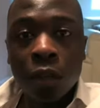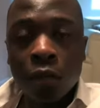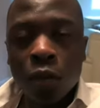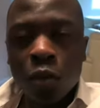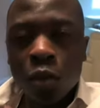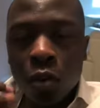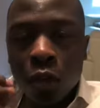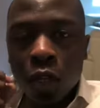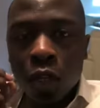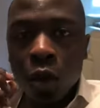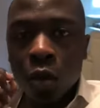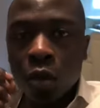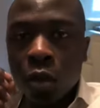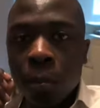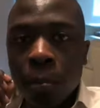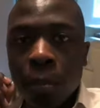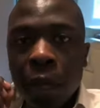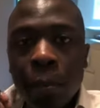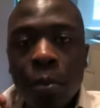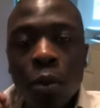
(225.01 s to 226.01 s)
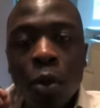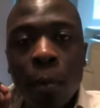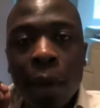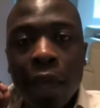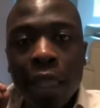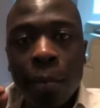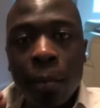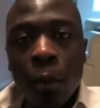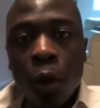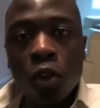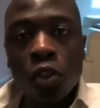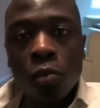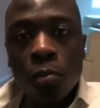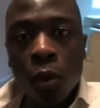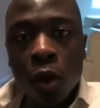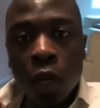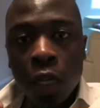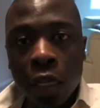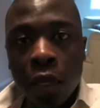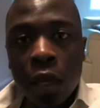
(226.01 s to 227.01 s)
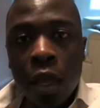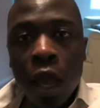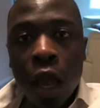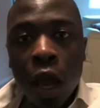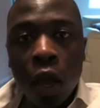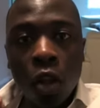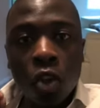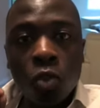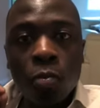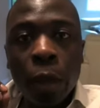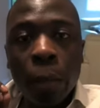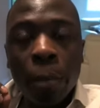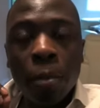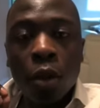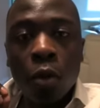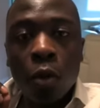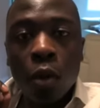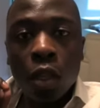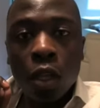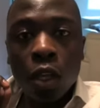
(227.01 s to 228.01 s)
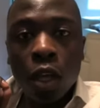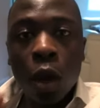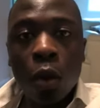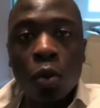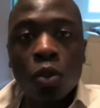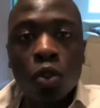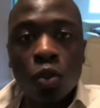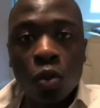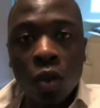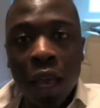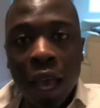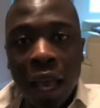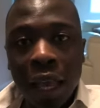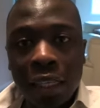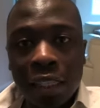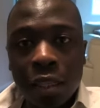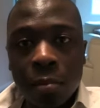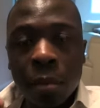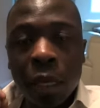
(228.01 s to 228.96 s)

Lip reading: If the people who make the most money are those people who are the go-to guys,